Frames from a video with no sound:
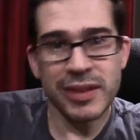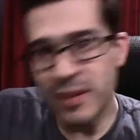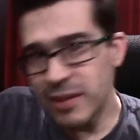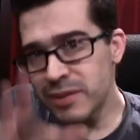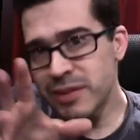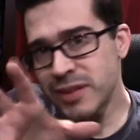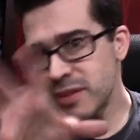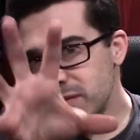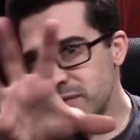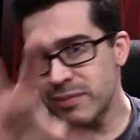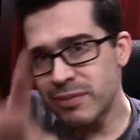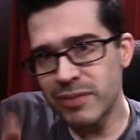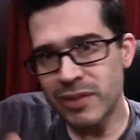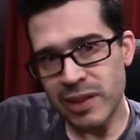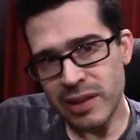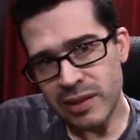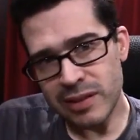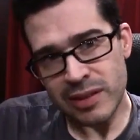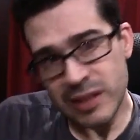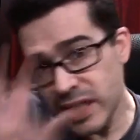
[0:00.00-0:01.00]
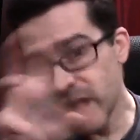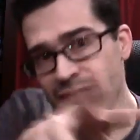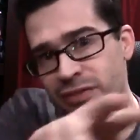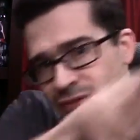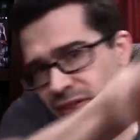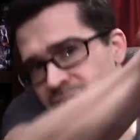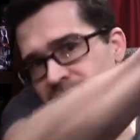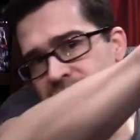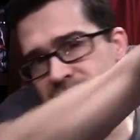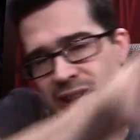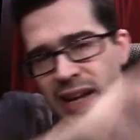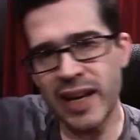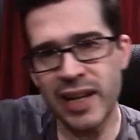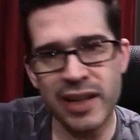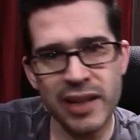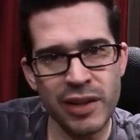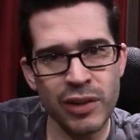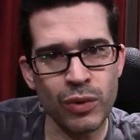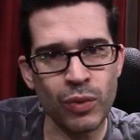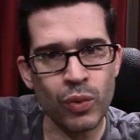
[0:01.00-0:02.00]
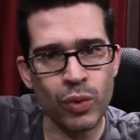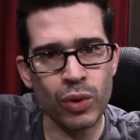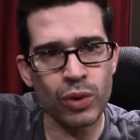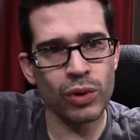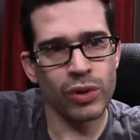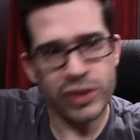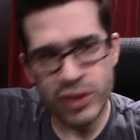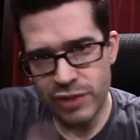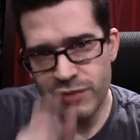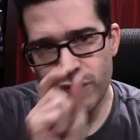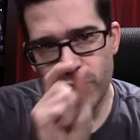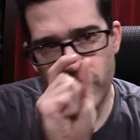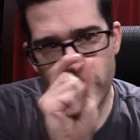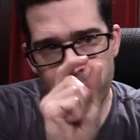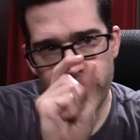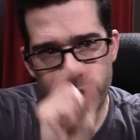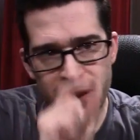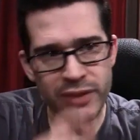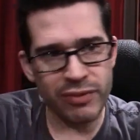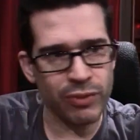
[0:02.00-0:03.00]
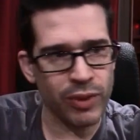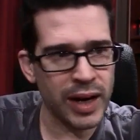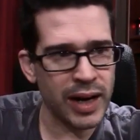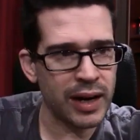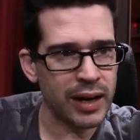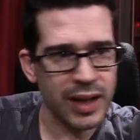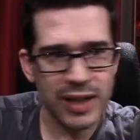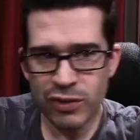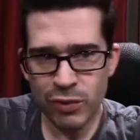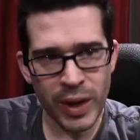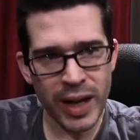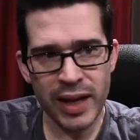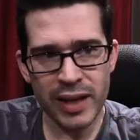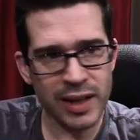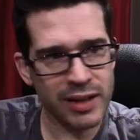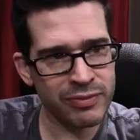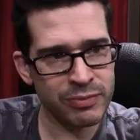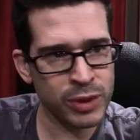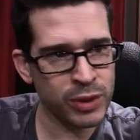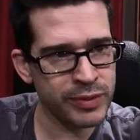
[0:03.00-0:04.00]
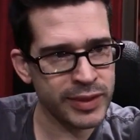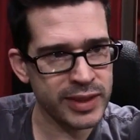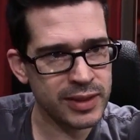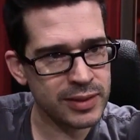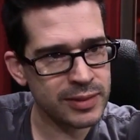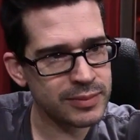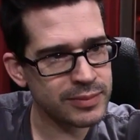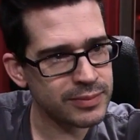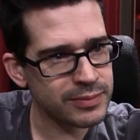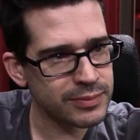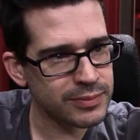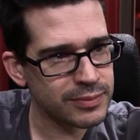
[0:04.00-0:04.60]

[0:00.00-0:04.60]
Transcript: you know, just live inside another world just for a brief while. That's why I love movies.